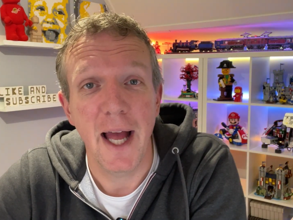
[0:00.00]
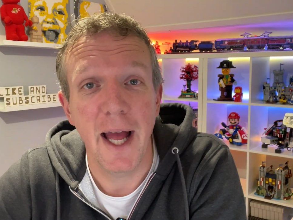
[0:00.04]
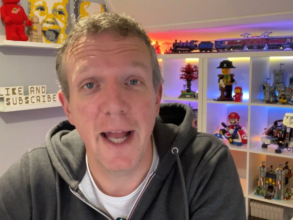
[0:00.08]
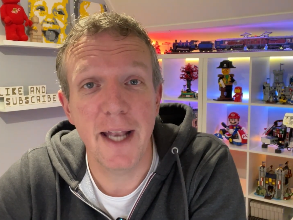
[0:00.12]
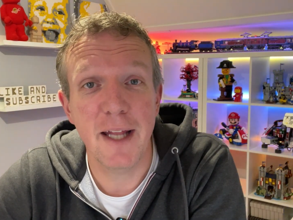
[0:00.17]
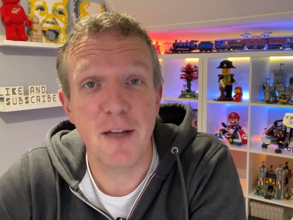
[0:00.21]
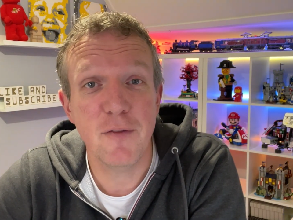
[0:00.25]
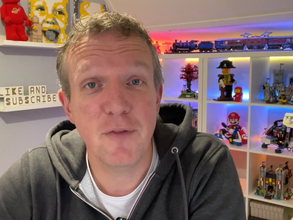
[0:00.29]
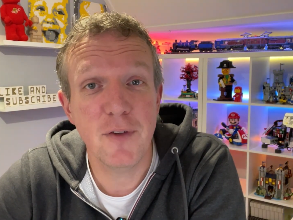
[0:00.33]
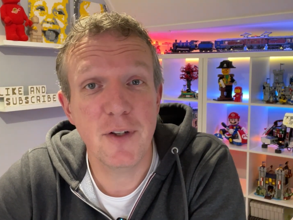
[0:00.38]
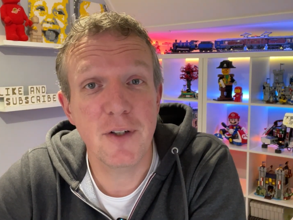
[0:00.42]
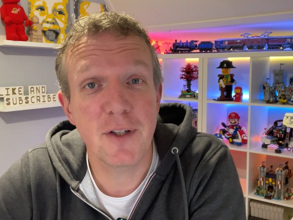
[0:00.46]
And
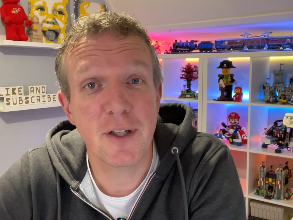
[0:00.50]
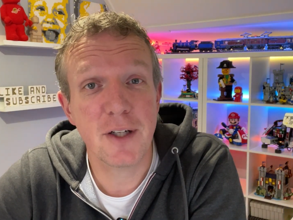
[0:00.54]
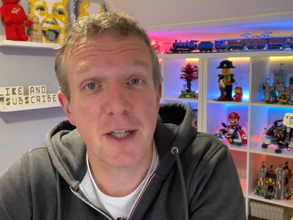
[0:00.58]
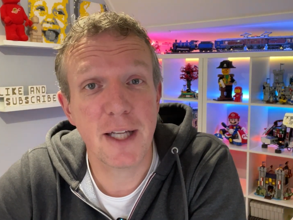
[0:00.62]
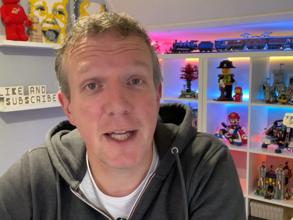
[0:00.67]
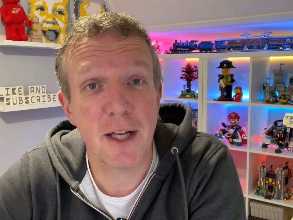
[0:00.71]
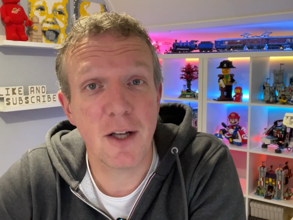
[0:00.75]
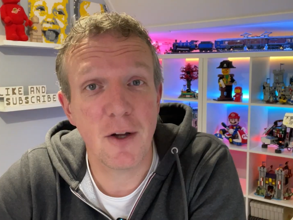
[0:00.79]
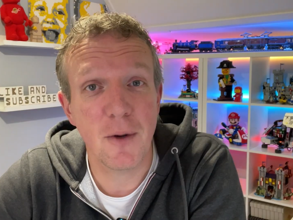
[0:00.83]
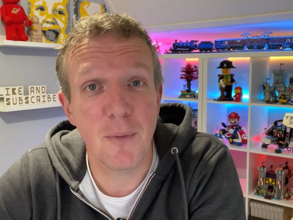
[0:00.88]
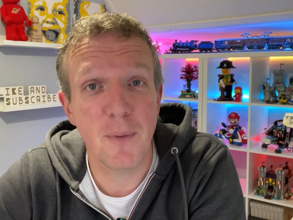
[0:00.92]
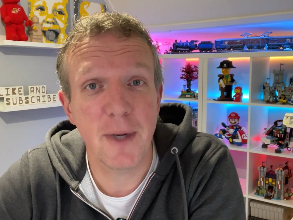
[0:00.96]
if you
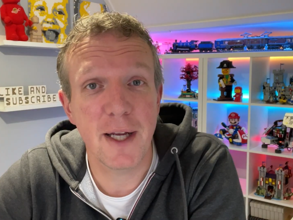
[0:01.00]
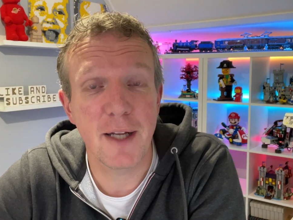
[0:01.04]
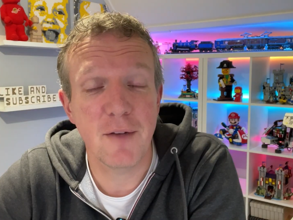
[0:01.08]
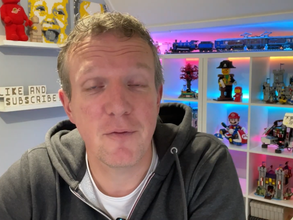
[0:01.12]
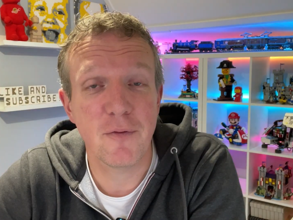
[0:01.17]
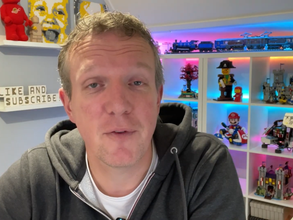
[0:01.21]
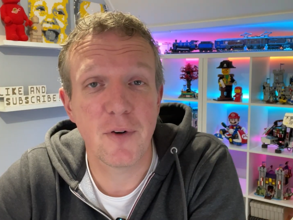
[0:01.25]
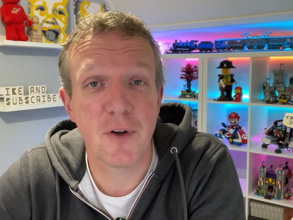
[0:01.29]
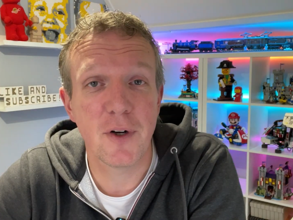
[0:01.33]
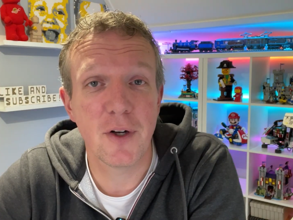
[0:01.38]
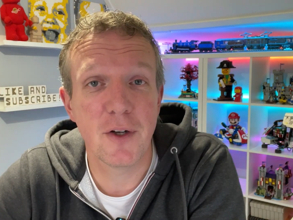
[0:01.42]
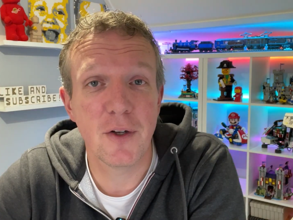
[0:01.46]
cannot wait
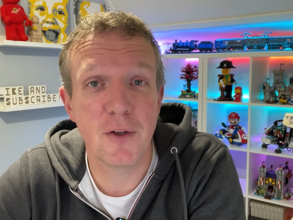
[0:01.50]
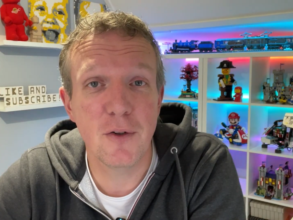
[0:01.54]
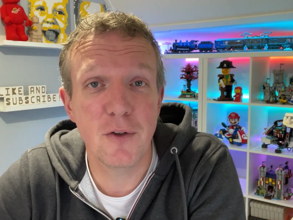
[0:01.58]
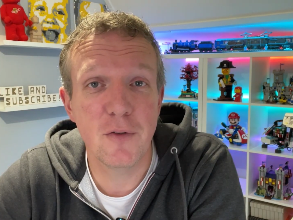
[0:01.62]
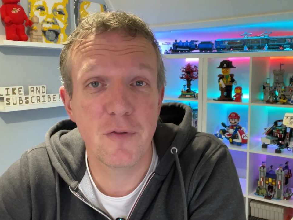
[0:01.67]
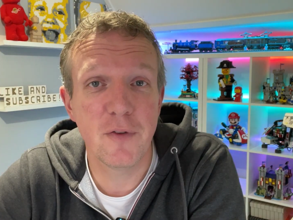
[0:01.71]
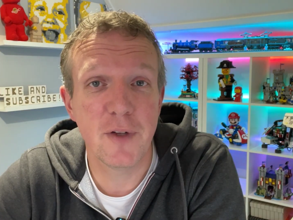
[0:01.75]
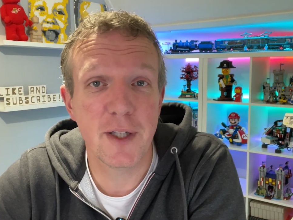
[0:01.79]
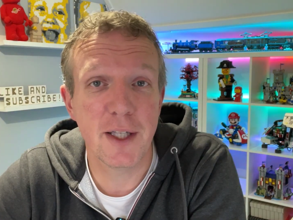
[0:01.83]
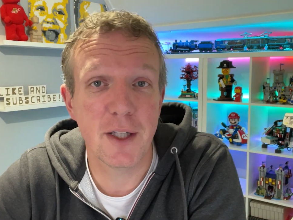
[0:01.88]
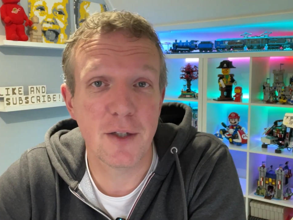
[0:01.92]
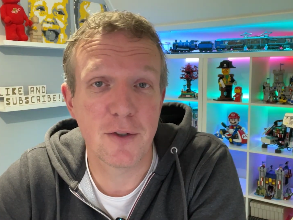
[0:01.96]
for a new
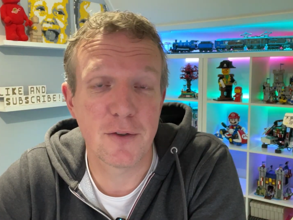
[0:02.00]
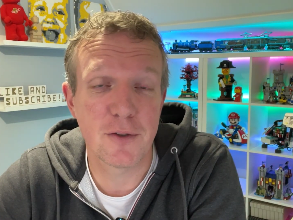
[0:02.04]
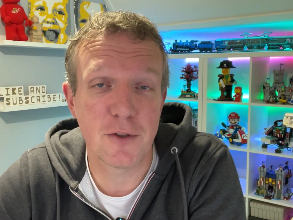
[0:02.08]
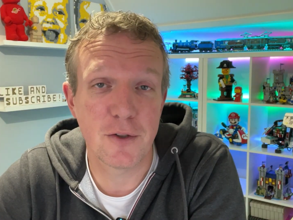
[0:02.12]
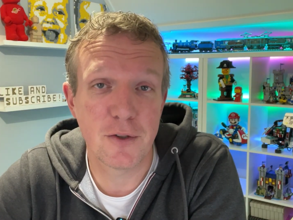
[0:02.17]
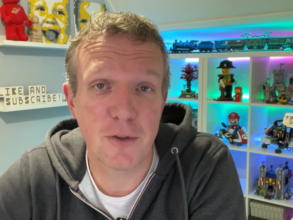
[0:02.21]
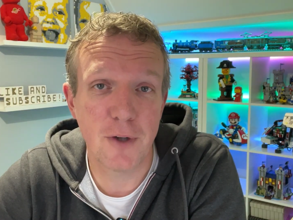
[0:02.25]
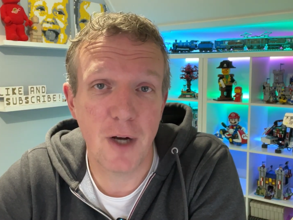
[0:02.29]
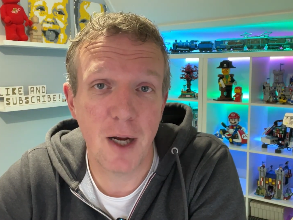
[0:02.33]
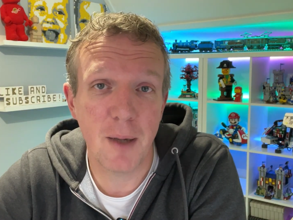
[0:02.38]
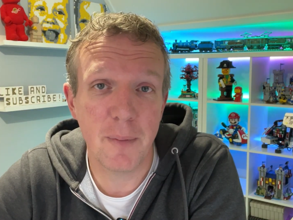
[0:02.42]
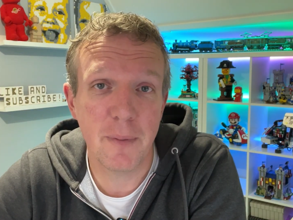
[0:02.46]
video to
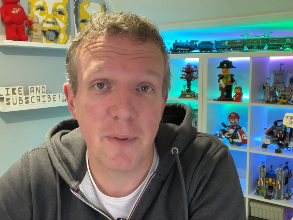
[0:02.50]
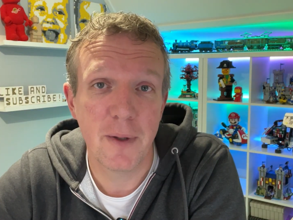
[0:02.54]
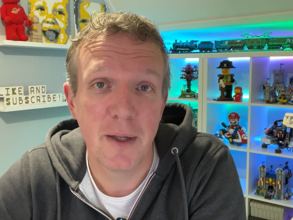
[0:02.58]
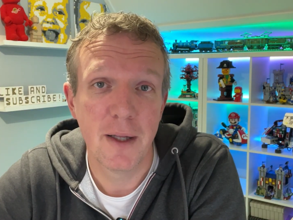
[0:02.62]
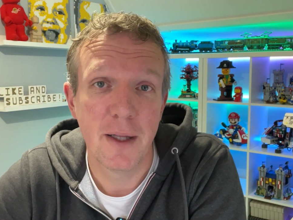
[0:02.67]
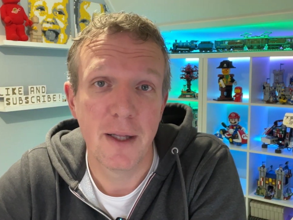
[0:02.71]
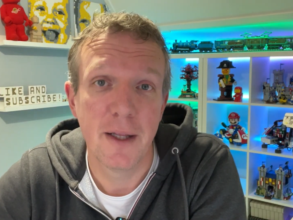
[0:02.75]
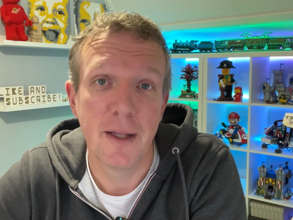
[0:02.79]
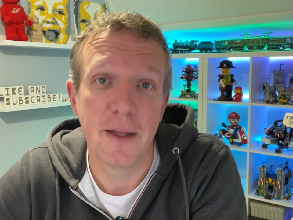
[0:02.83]
drop,